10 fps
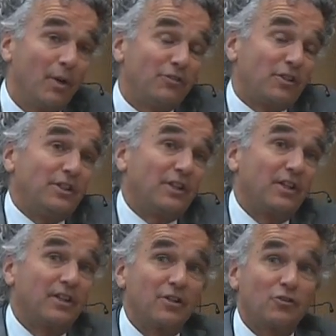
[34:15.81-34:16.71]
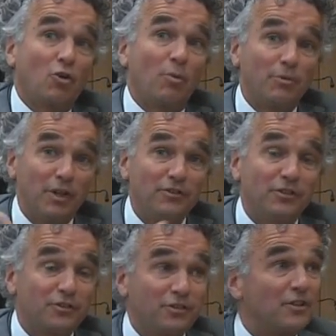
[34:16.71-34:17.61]
Basically, th there's
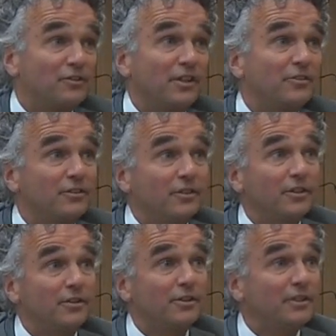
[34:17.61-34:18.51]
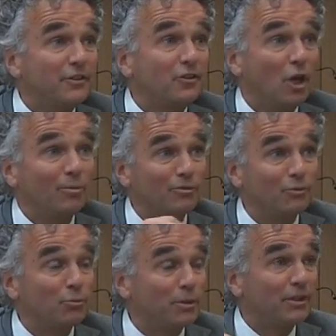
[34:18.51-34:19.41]
cooperation in the sense that the the net
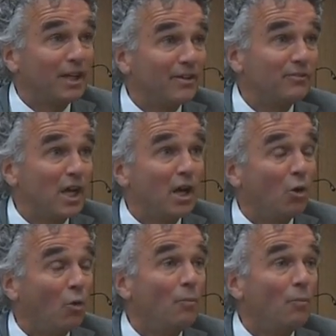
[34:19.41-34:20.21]
carbon footprint they have now,